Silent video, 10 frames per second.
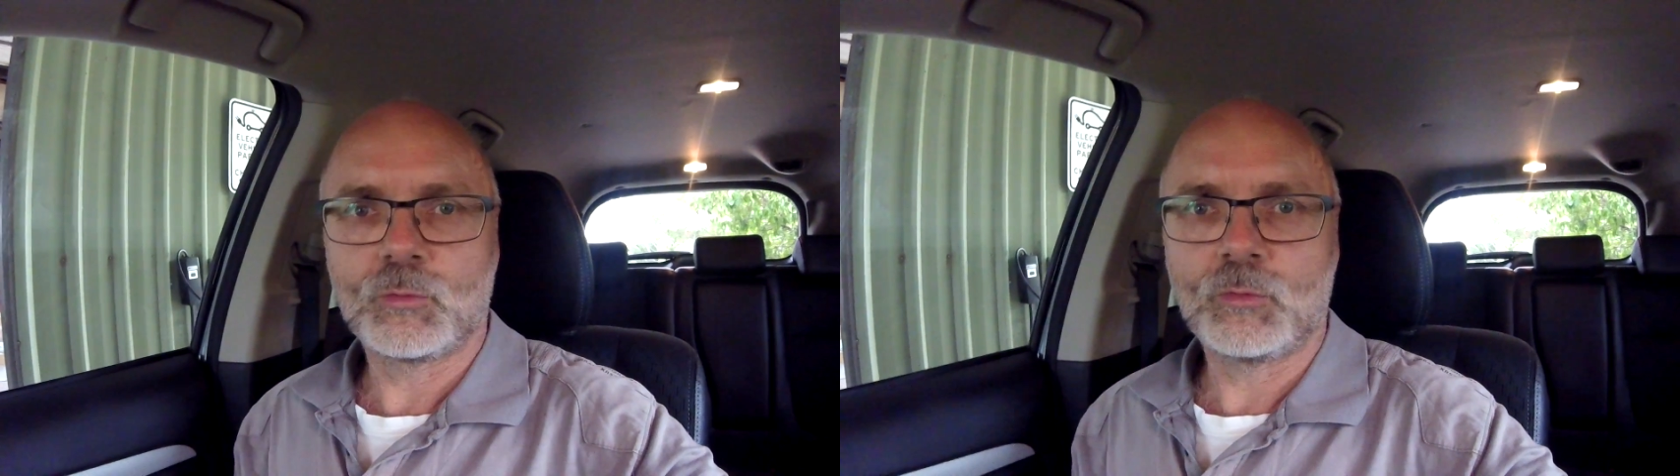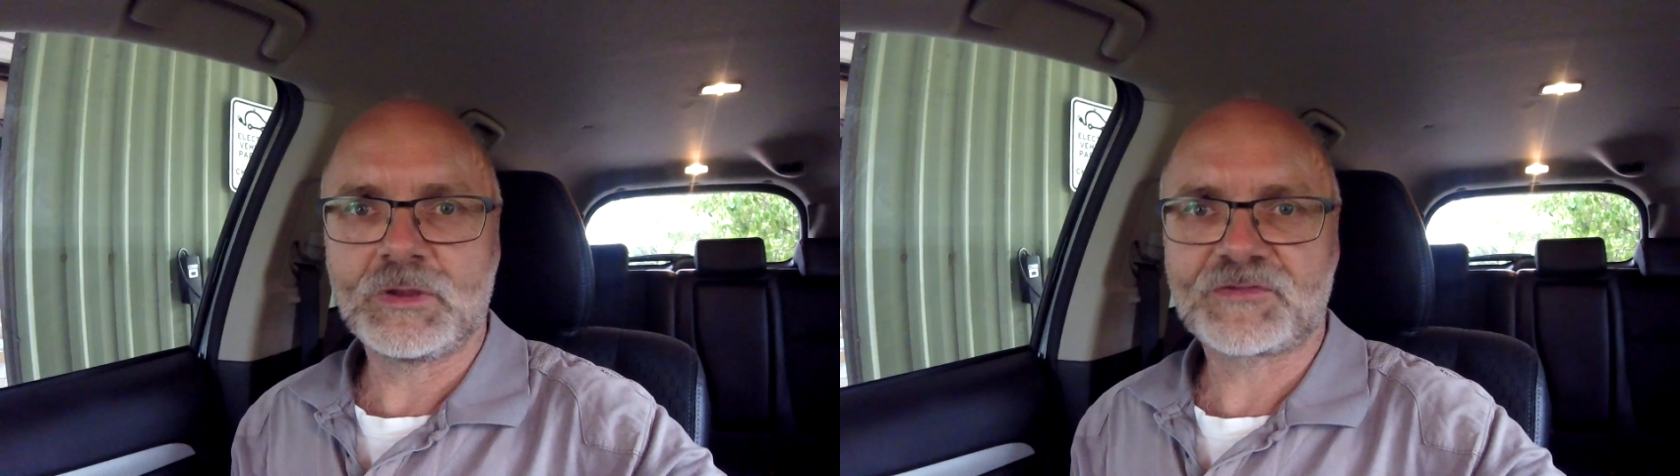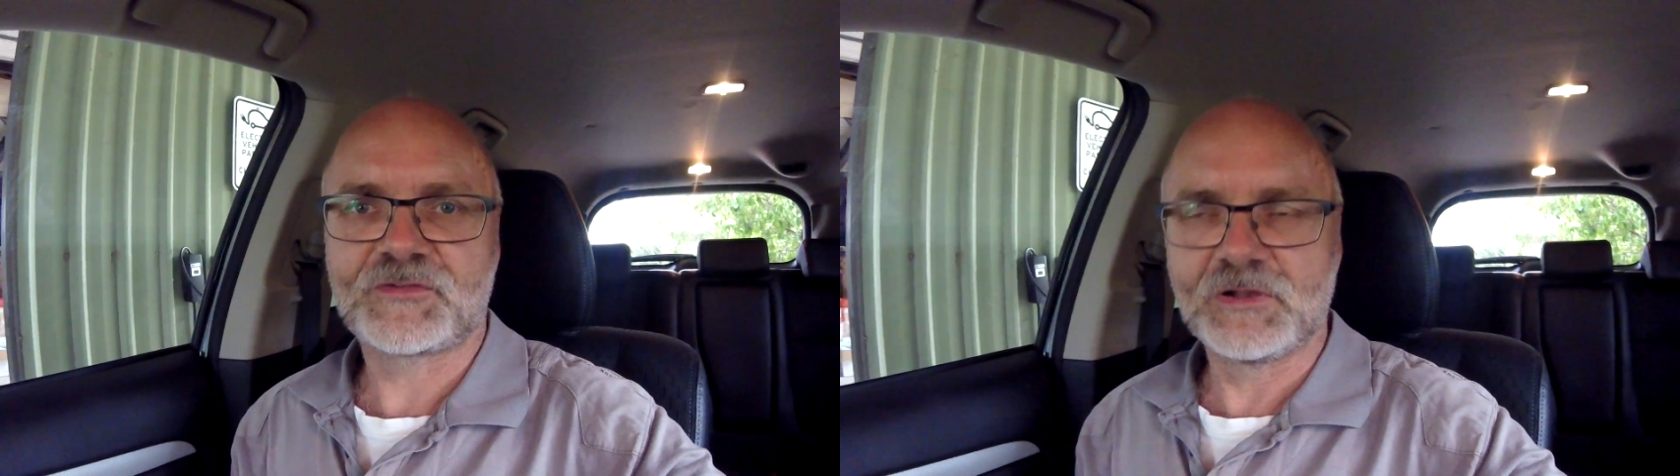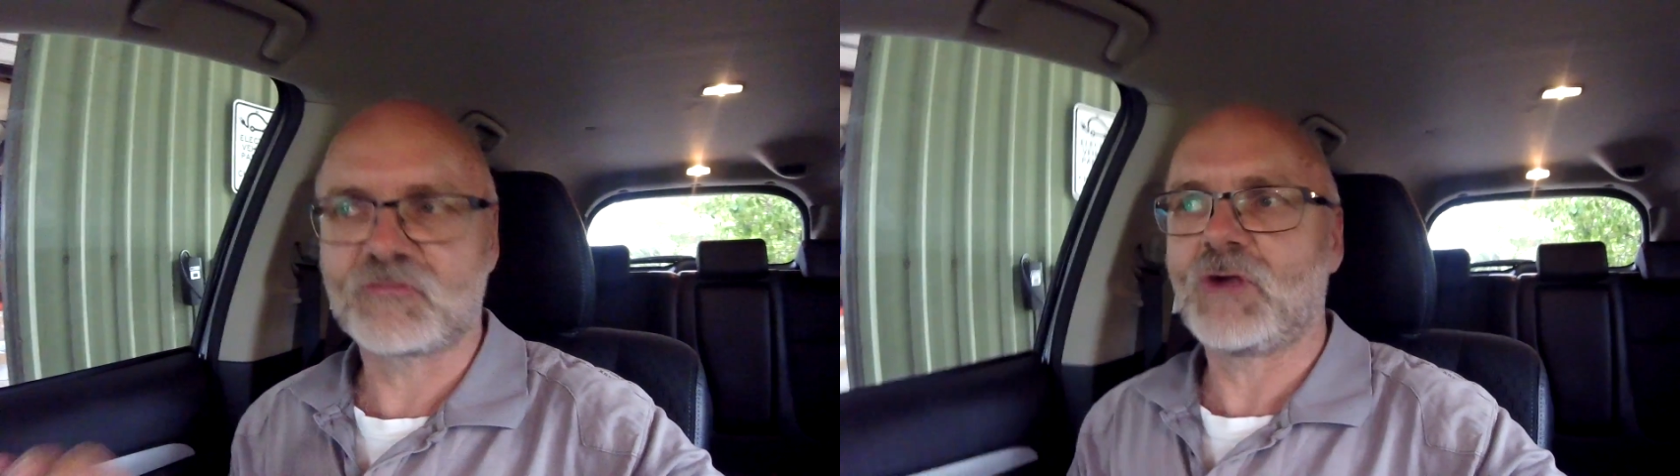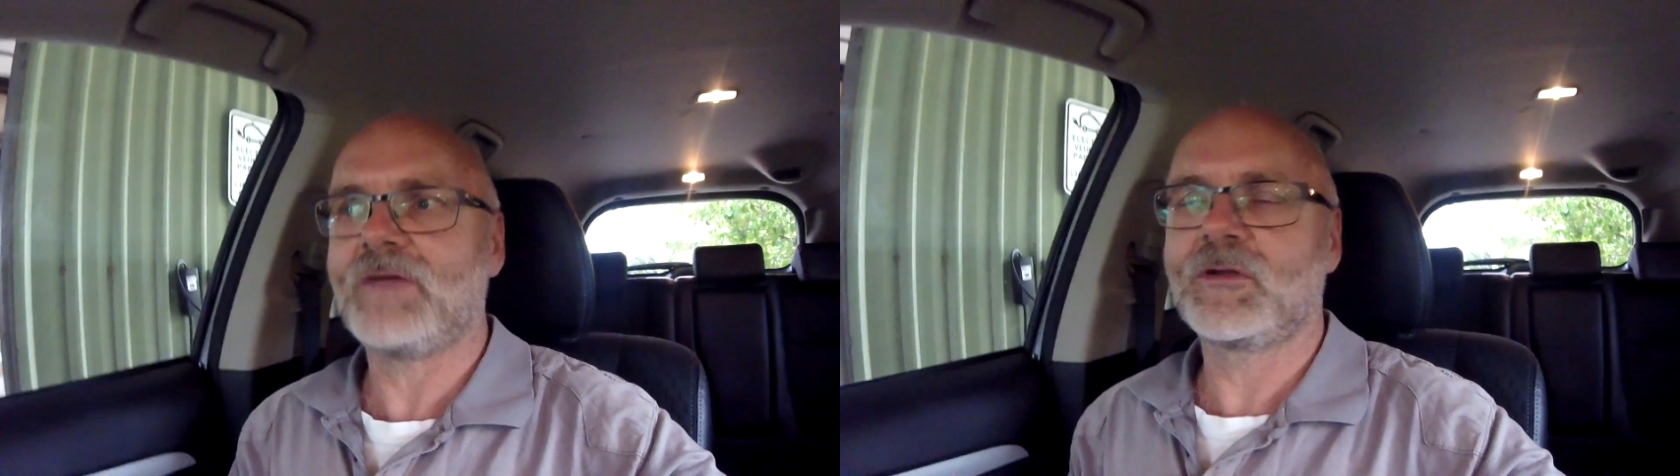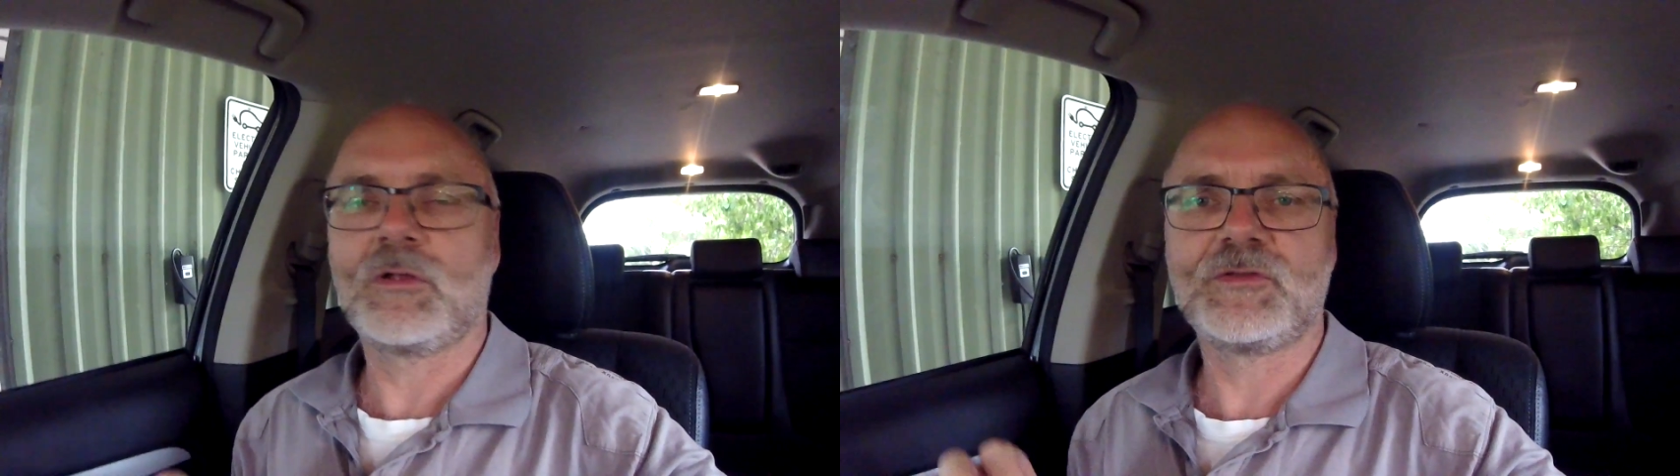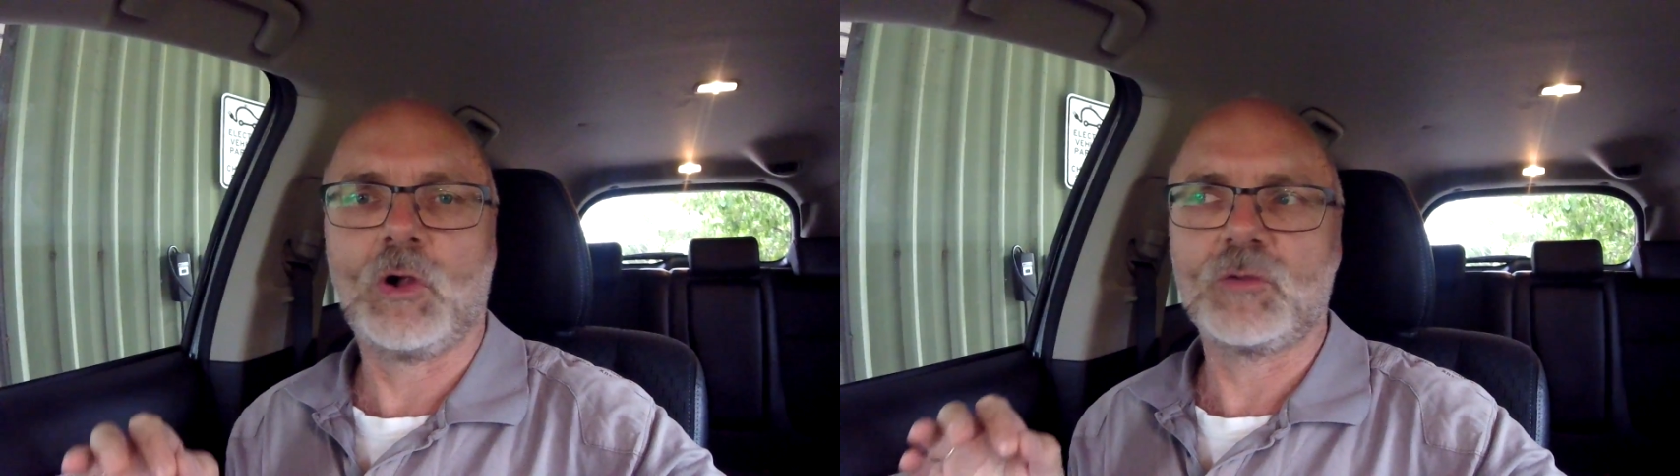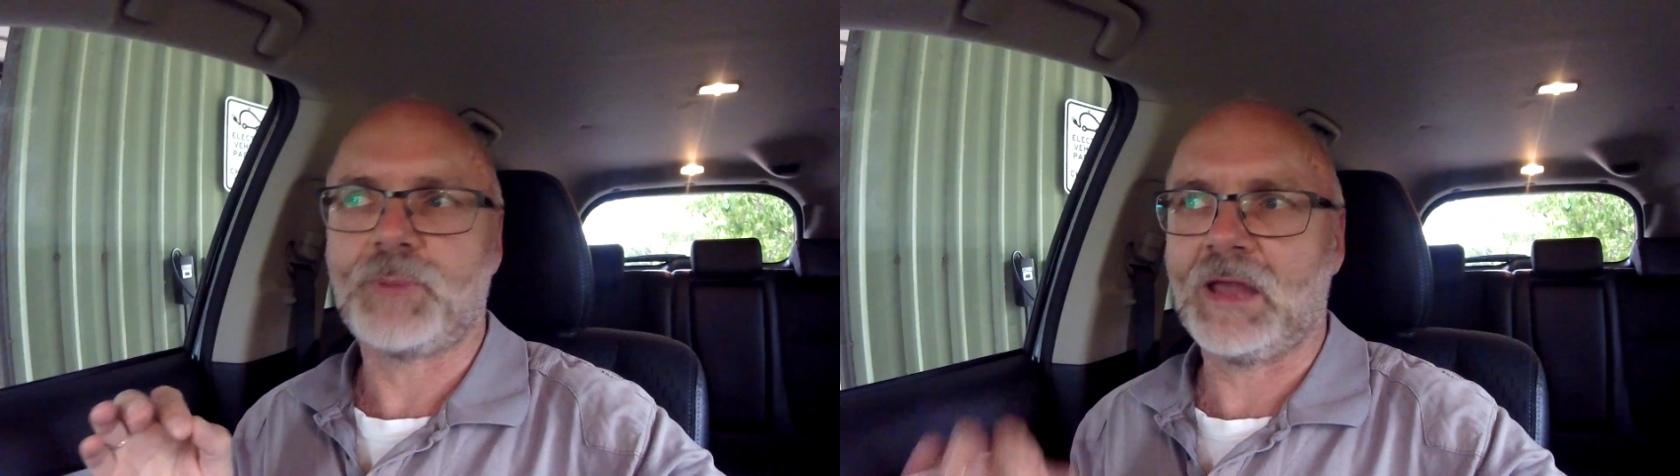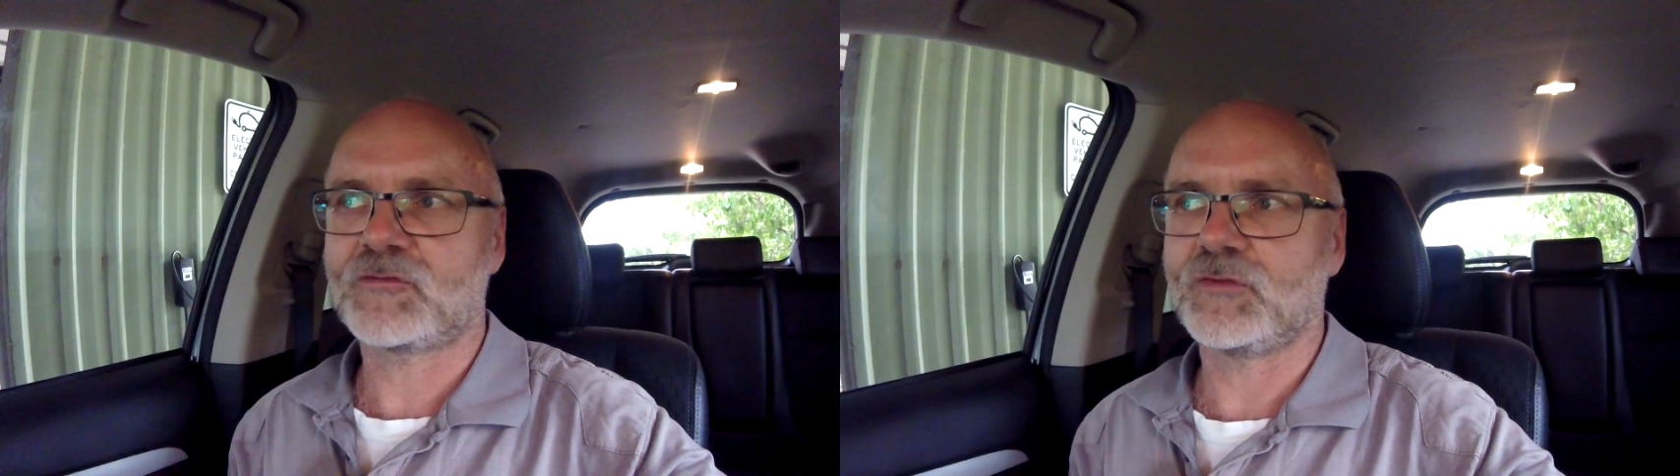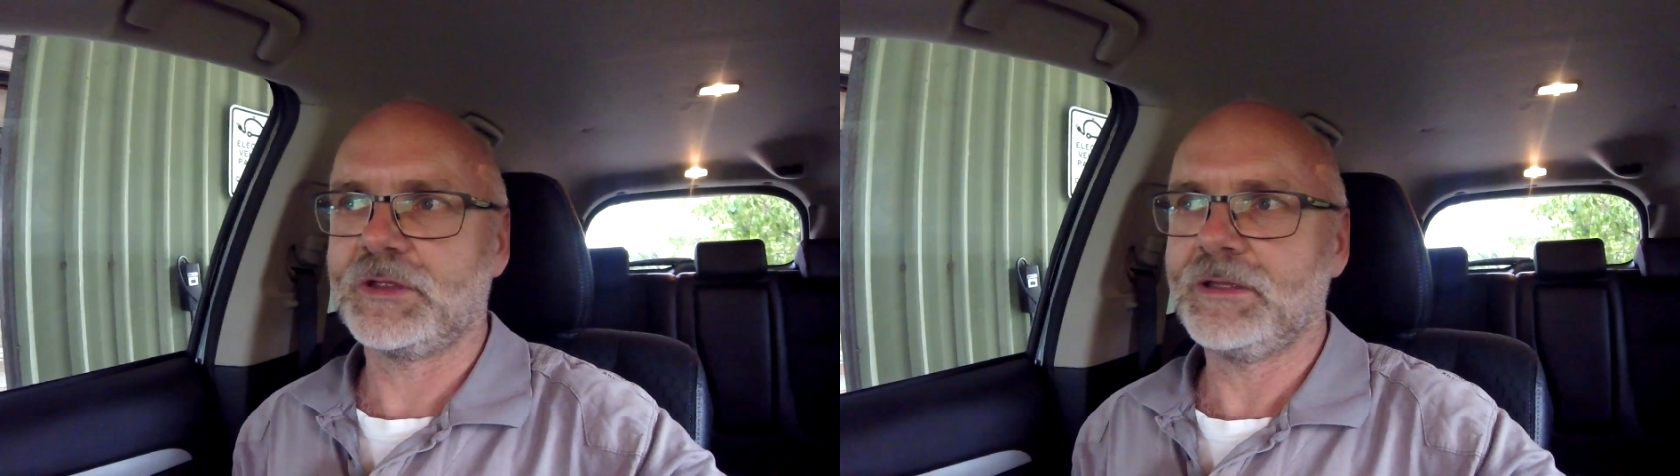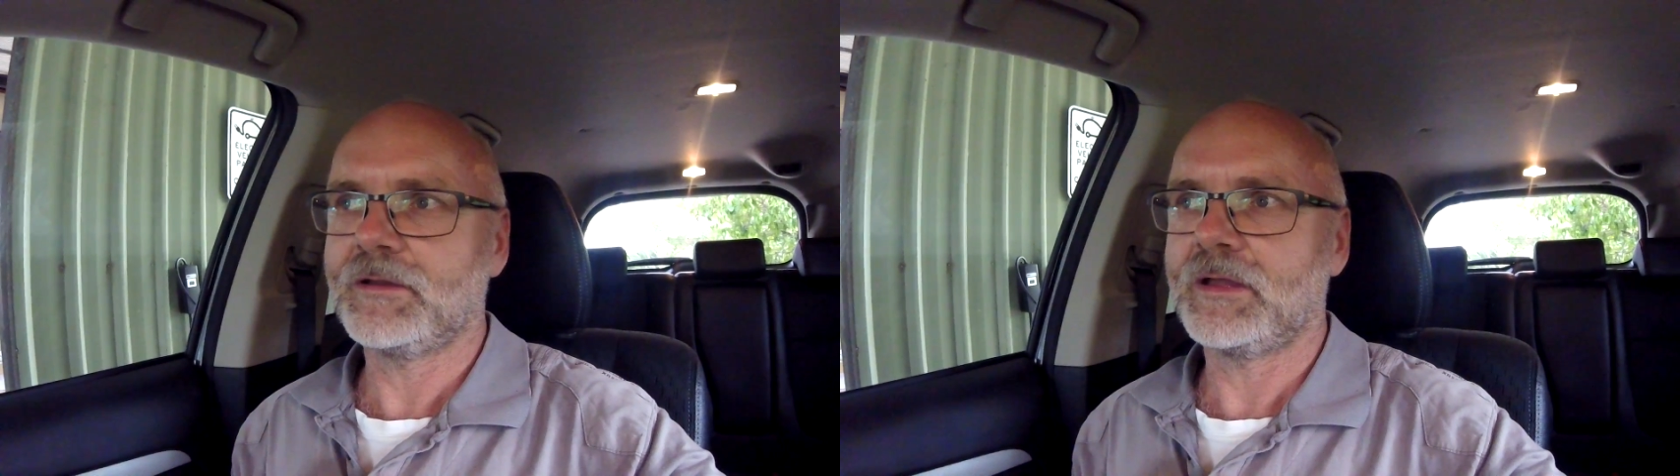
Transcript: We are still driving on the old battery